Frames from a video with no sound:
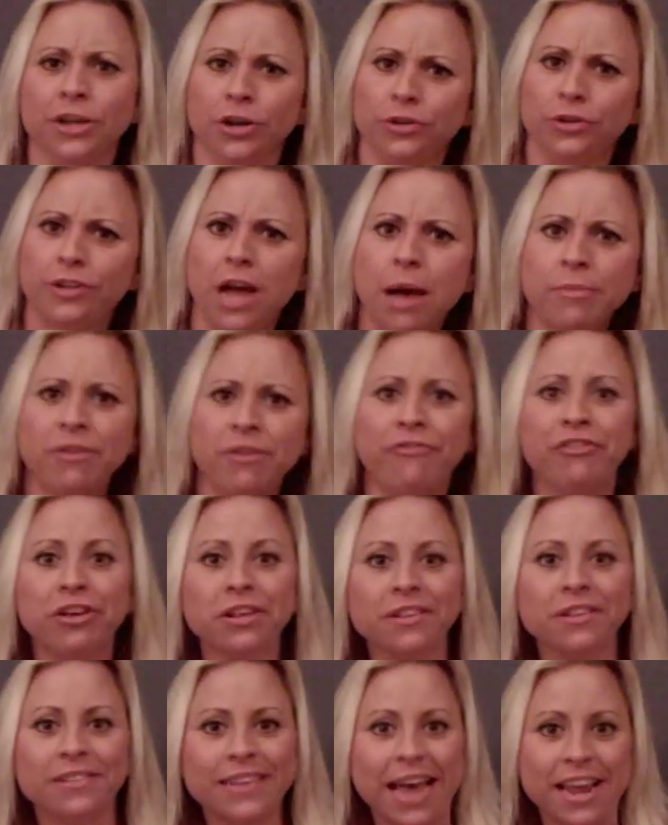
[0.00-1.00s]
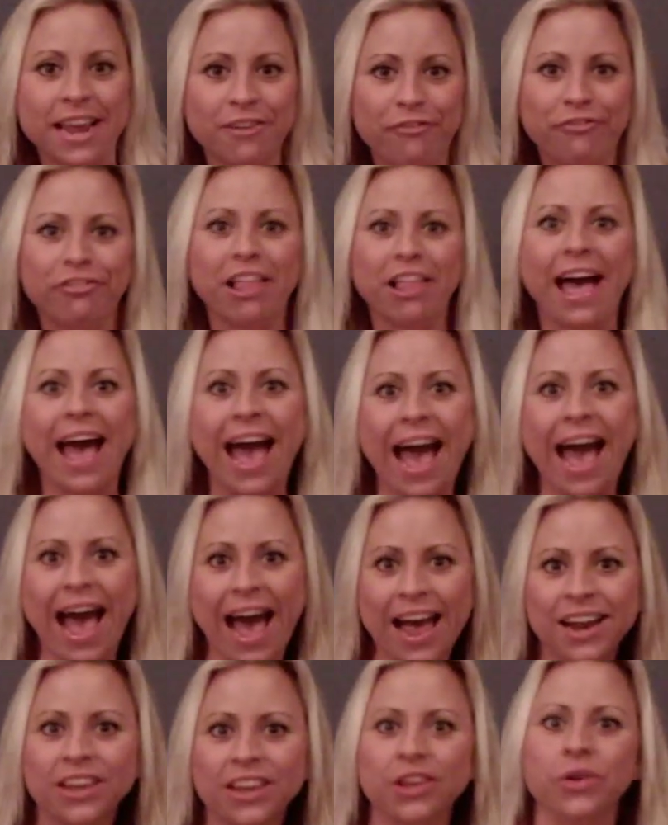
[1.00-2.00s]
tummy feels kind of
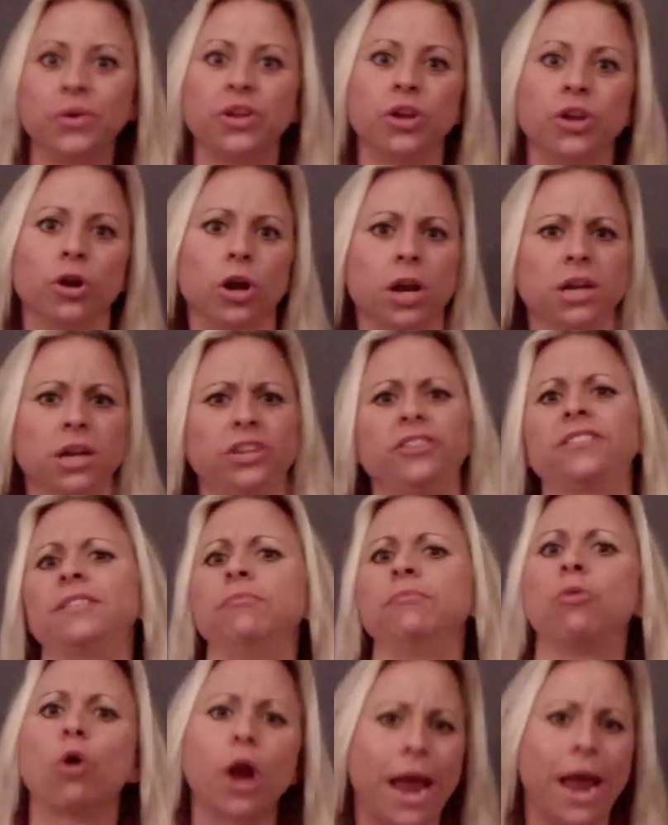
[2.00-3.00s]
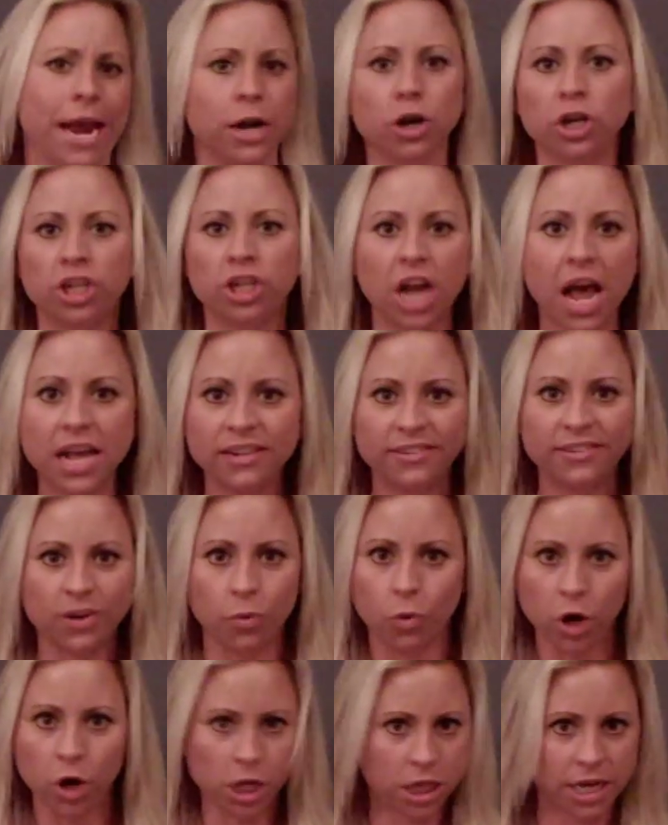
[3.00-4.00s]
flat and you're just more energized
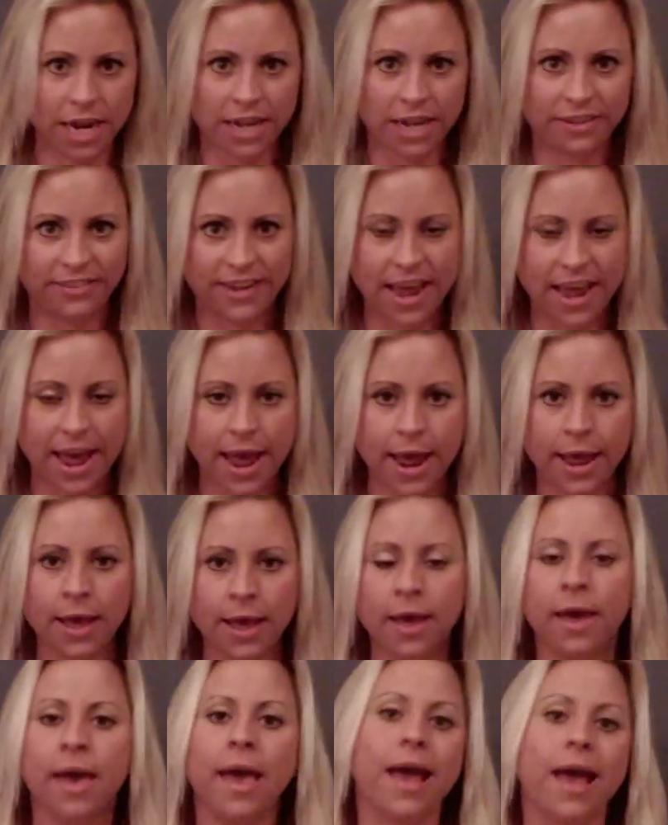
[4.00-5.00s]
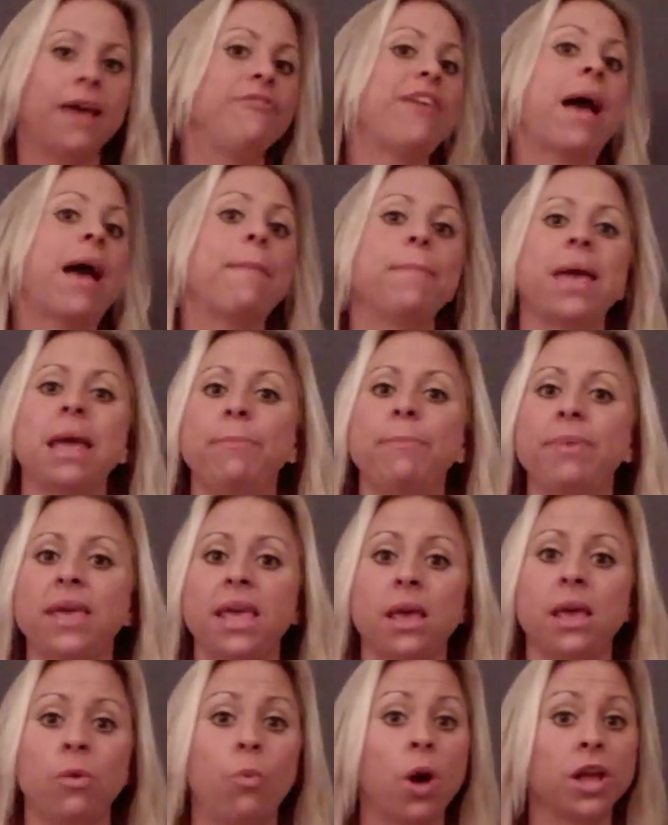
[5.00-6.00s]
at work the next day. And that may
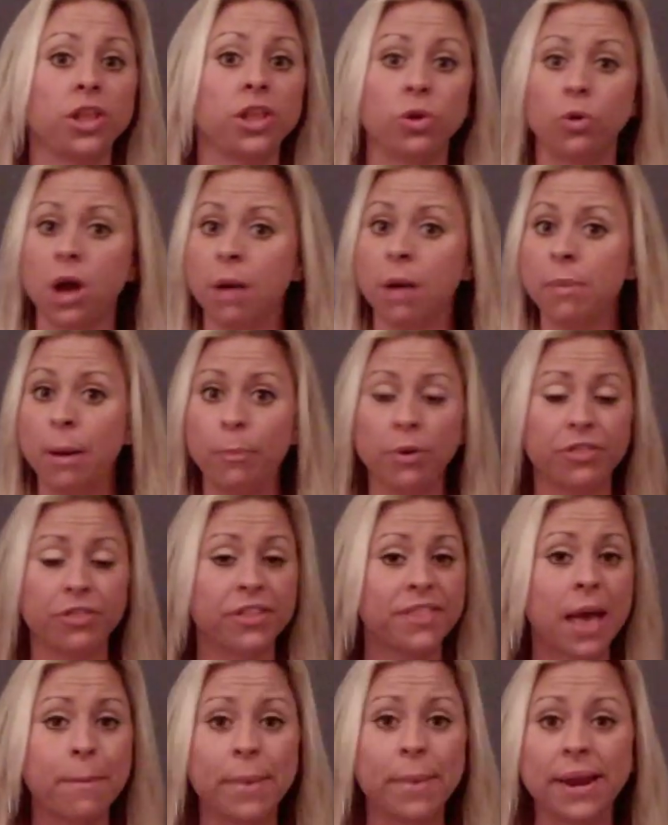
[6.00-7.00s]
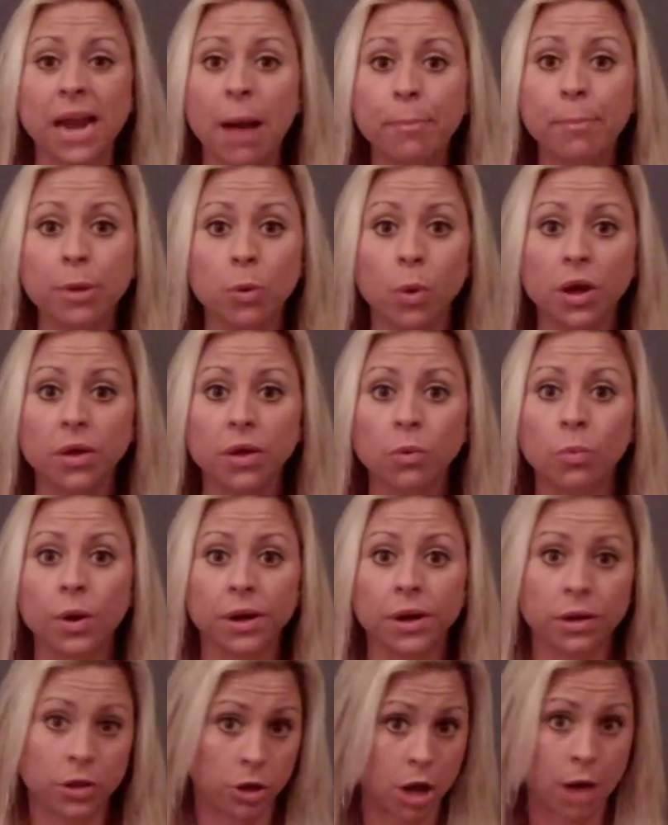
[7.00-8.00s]
be what you come up with and that may not be
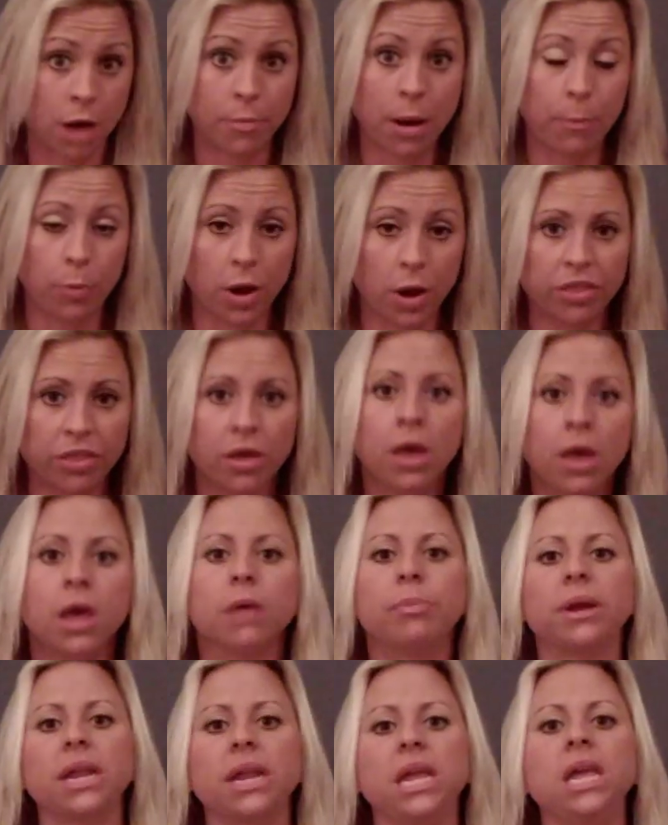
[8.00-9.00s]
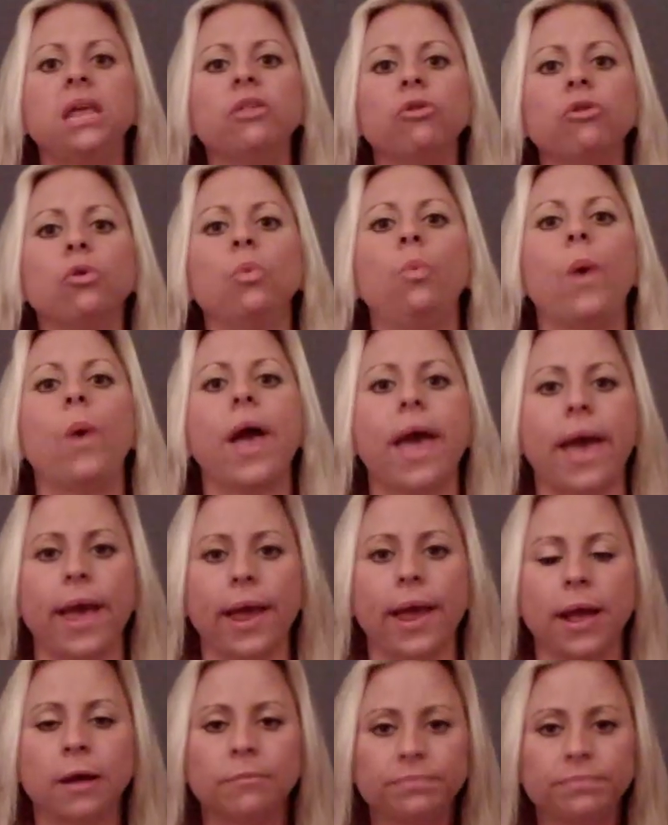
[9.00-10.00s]
what you come up with. But either
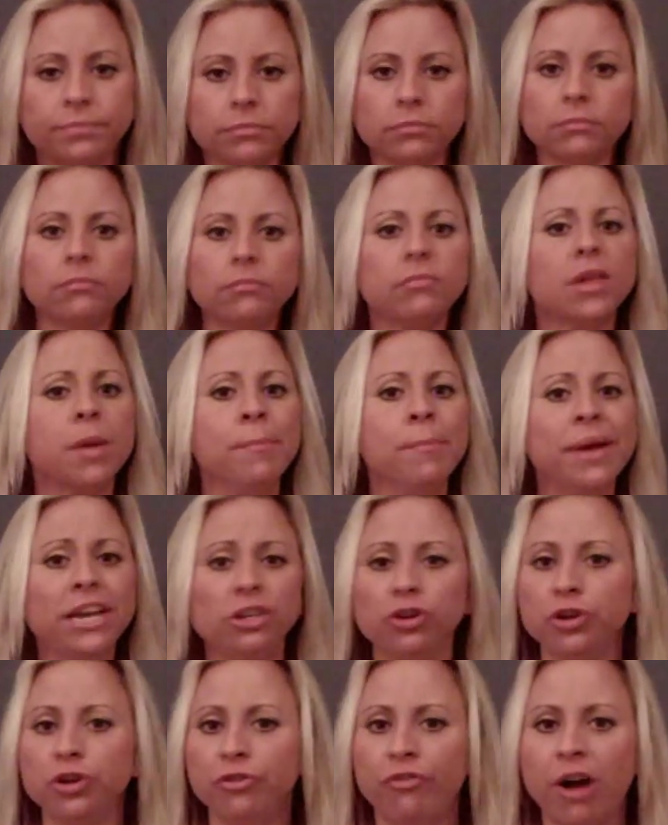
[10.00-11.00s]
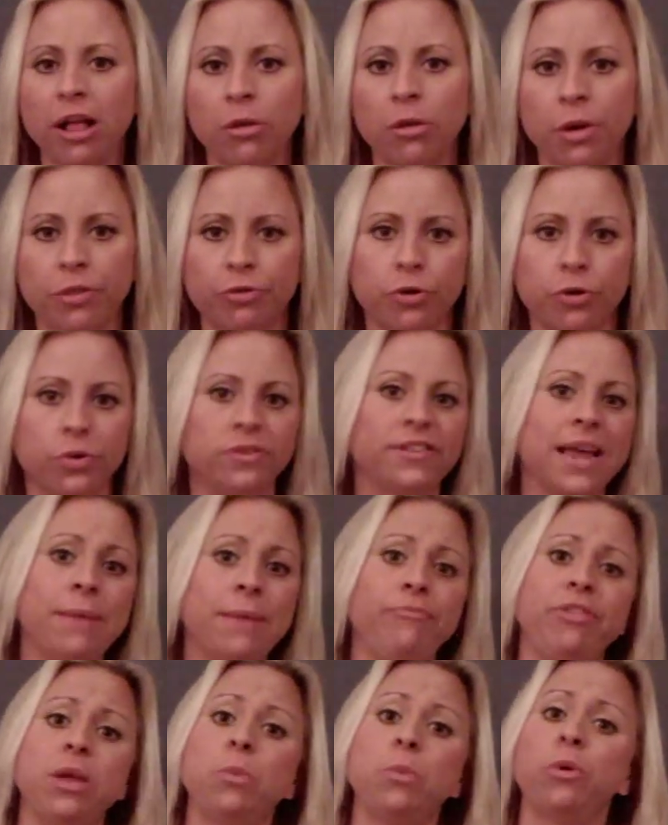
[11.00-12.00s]
way, make sure you follow it through.
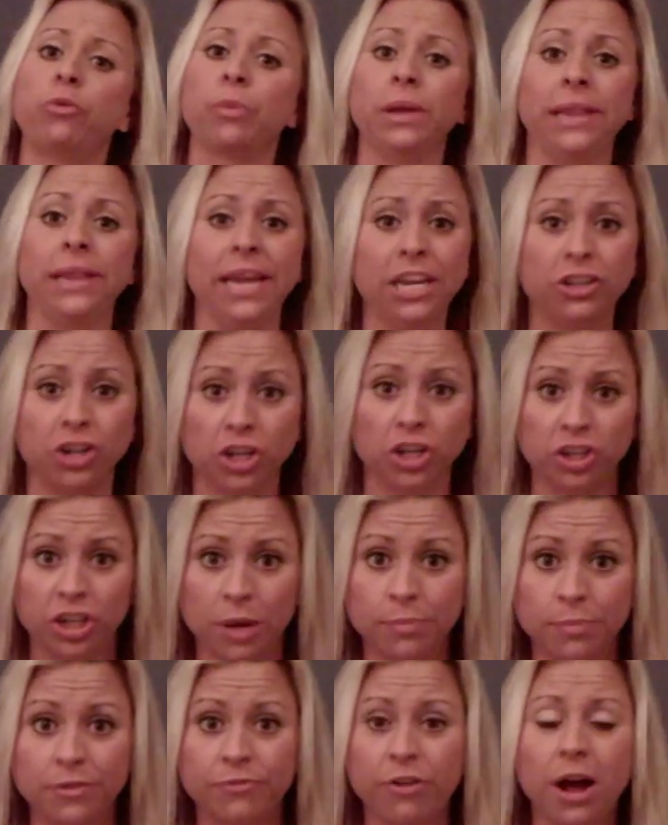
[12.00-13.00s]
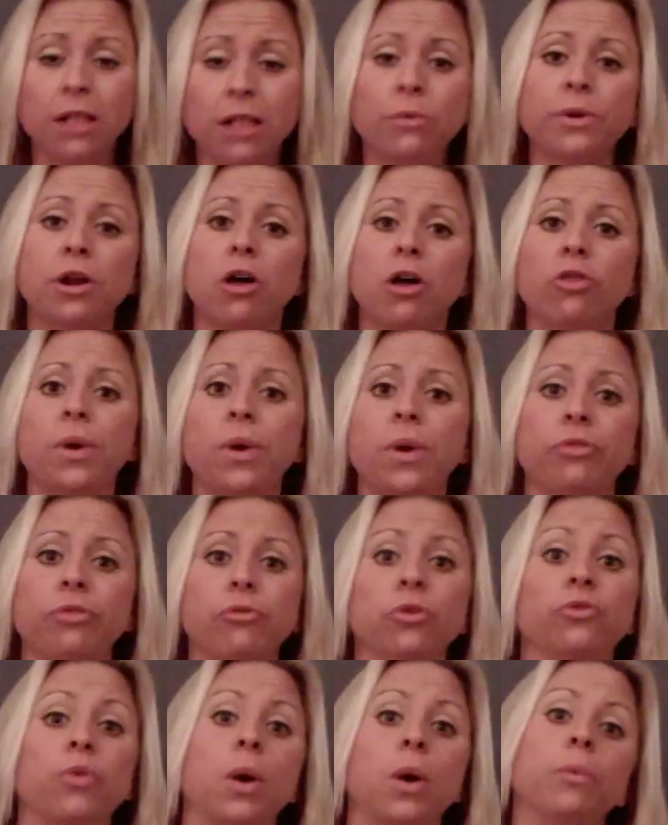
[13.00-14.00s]
Same thing with relationships. Follow it all the way
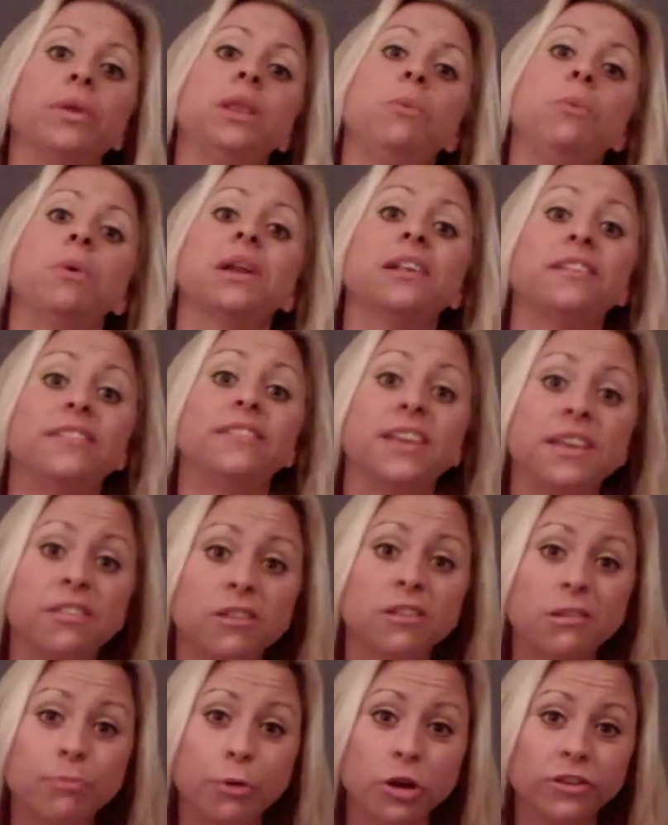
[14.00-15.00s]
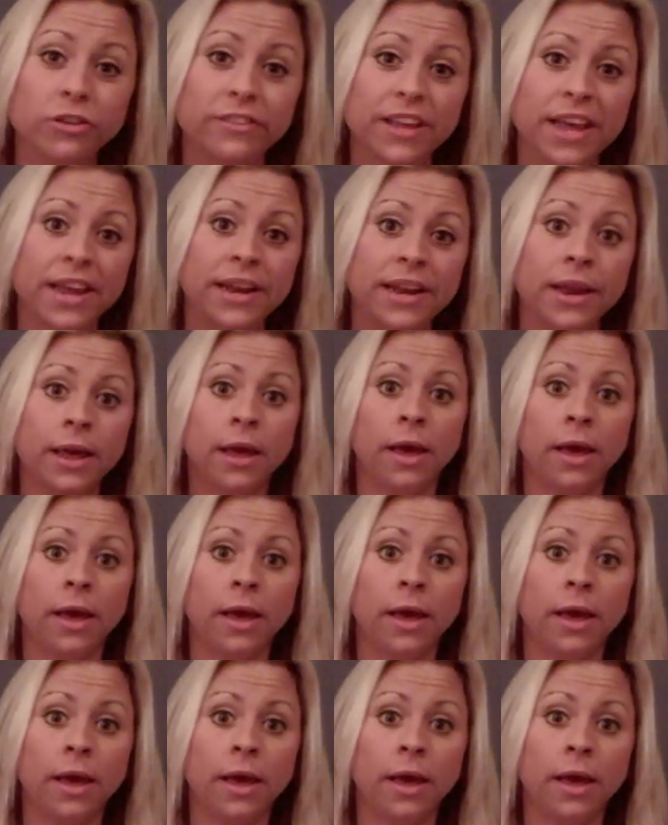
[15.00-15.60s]
through. Do I really want to see this person?